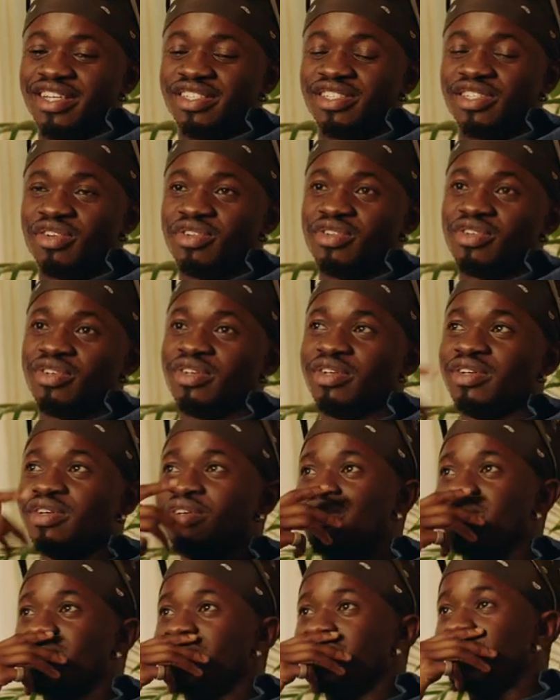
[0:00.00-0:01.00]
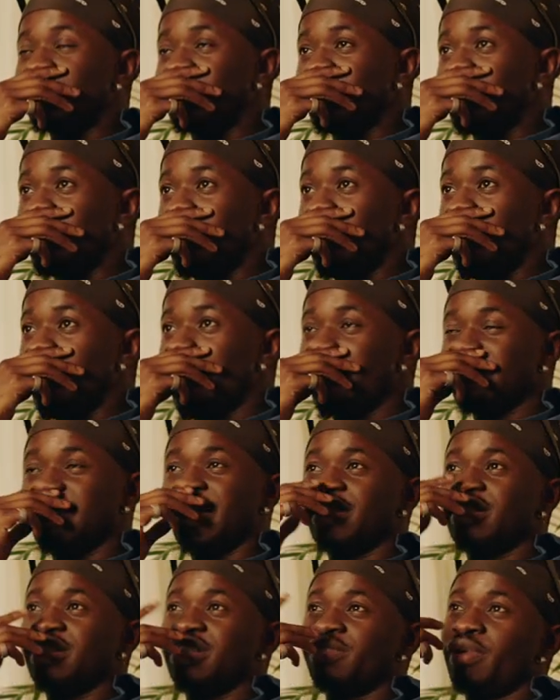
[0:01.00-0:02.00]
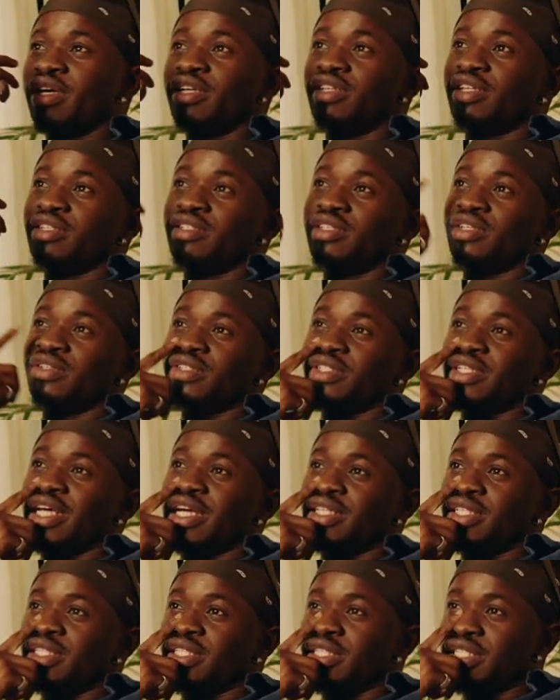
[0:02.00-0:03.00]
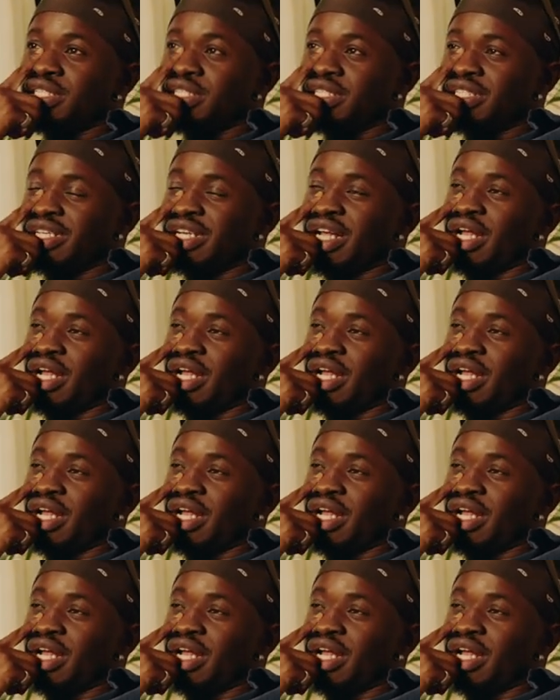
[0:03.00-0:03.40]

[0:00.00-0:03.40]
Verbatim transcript: And so that's how I just make that decision.